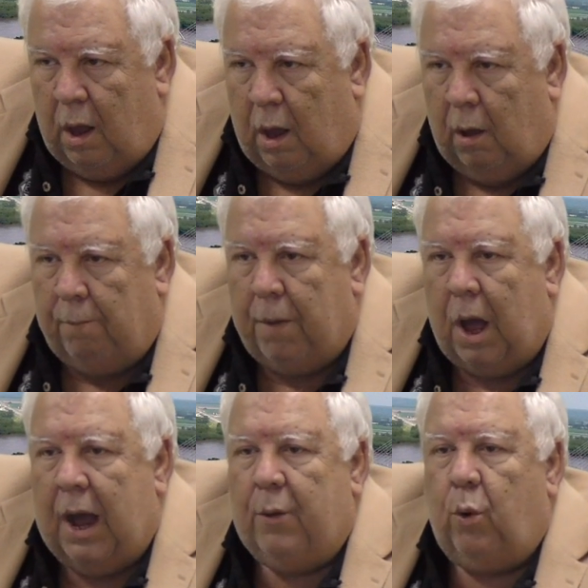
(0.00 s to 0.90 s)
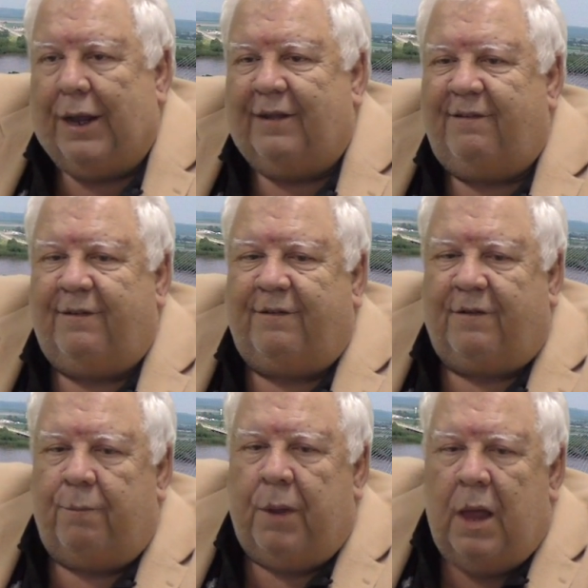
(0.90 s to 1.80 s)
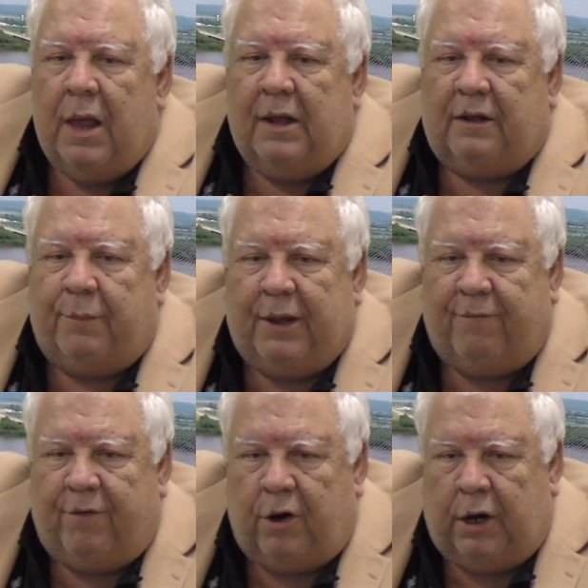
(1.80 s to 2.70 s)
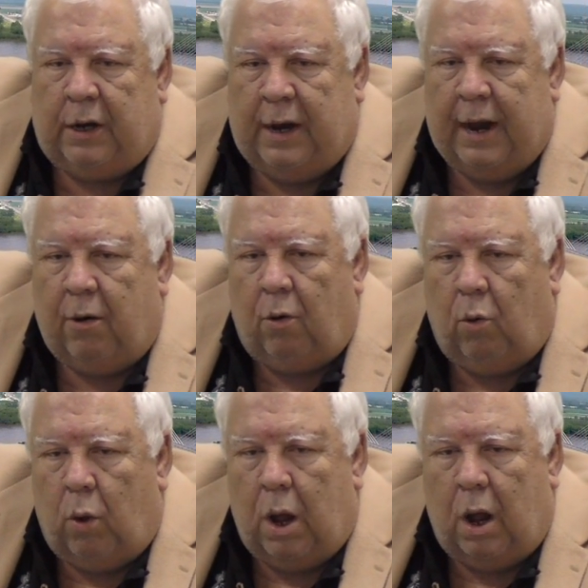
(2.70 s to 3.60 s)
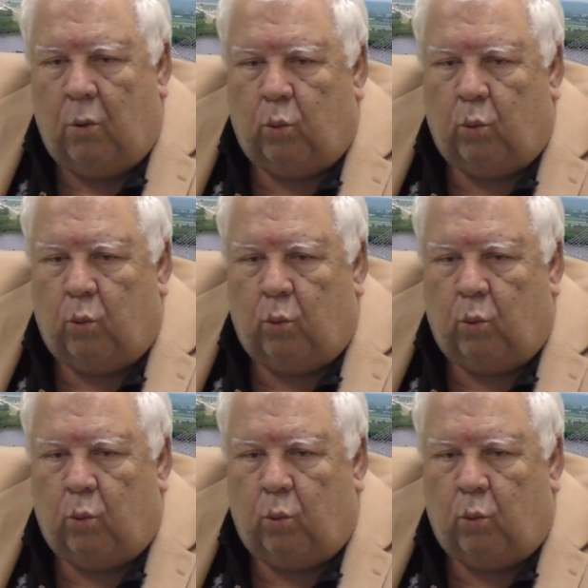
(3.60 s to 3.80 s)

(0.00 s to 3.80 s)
um, highway system to be a very narrow uh,